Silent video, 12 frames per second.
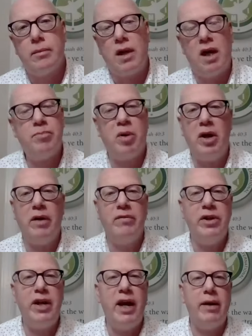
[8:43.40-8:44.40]
I pray
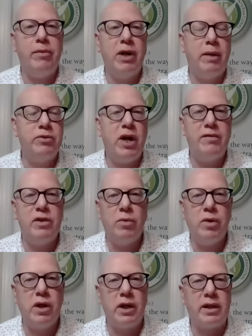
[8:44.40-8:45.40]
every day when I'm driving
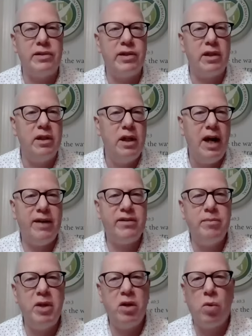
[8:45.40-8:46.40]
to work because I have
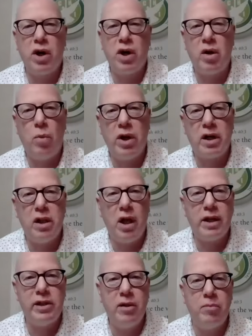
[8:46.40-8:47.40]
to be at work at one
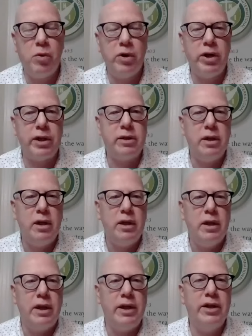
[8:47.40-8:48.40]
o'clock in the morning.
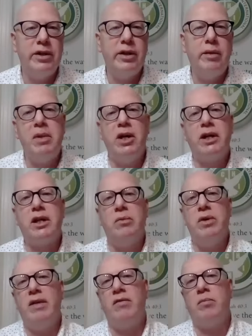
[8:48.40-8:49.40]
And here in
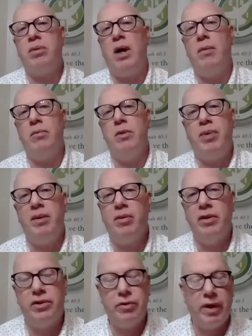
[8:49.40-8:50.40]
America, we have a problem with
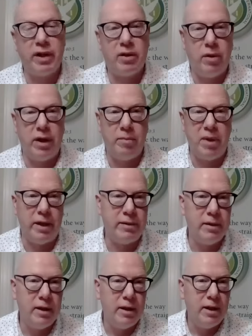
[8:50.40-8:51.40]
people that drink quite a
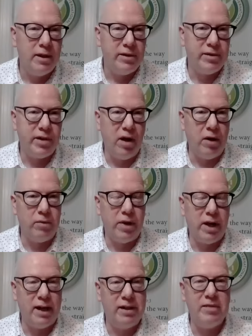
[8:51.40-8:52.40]
bit. So
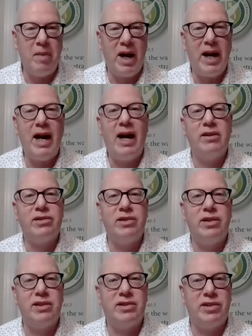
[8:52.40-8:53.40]
when I leave my
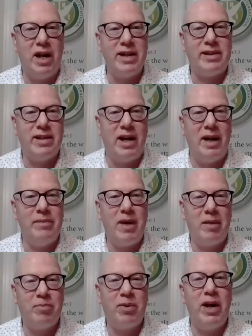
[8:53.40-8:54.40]
house and it's
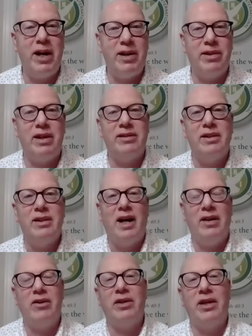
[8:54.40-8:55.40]
nighttime, I pray that
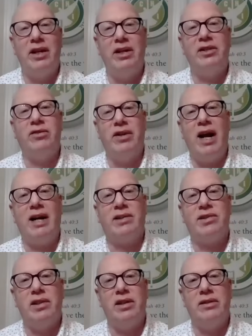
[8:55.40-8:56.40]
I don't get into an
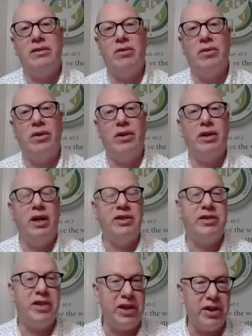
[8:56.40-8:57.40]
accident or a
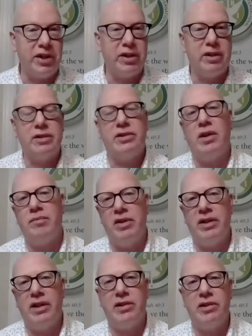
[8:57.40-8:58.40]
deer or
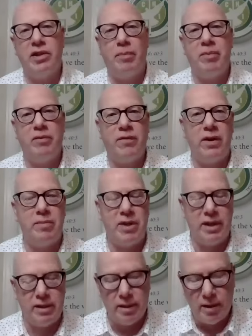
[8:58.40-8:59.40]
something doesn't jump in front of
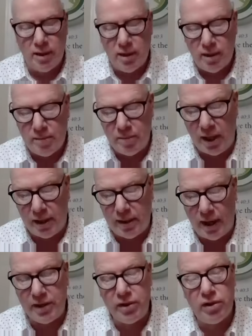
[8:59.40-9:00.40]
me.
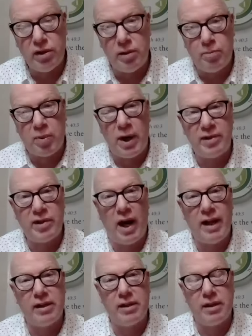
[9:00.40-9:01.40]
But I usually pray
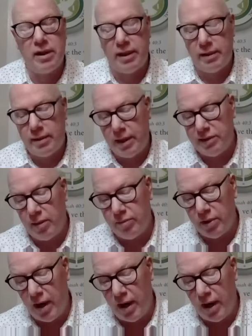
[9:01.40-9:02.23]
silently as I'm